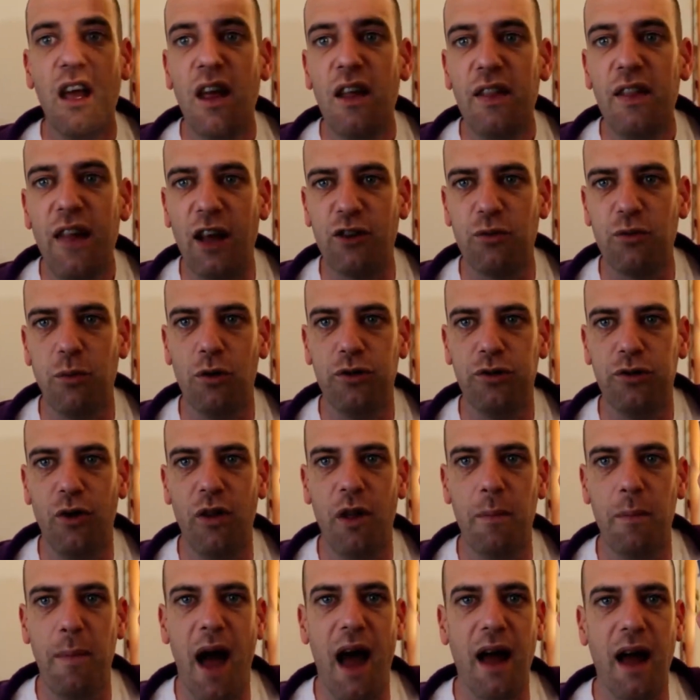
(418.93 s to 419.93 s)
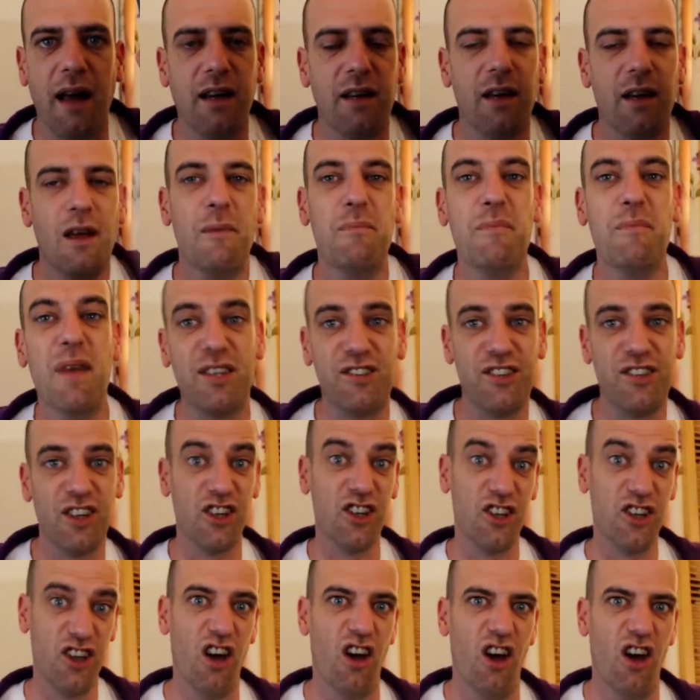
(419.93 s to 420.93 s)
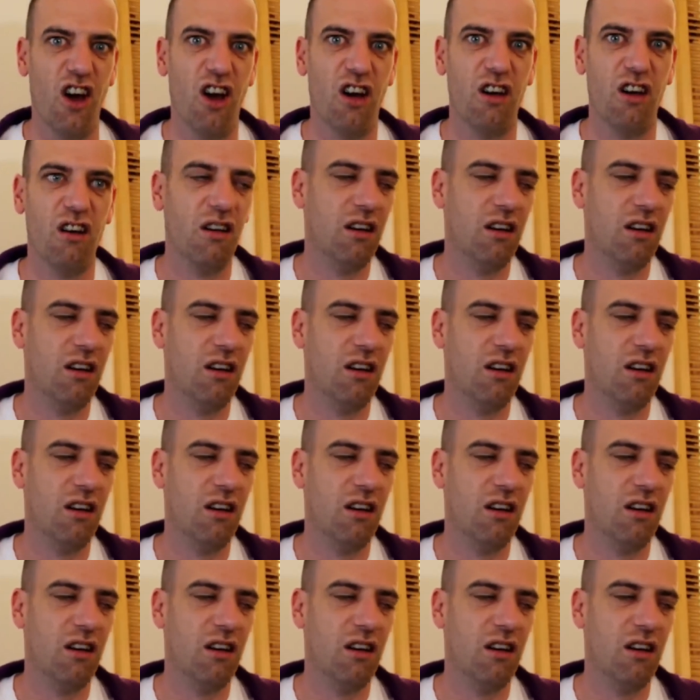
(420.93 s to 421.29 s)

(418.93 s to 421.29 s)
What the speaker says: That's what's on the back. Mr. Gurr.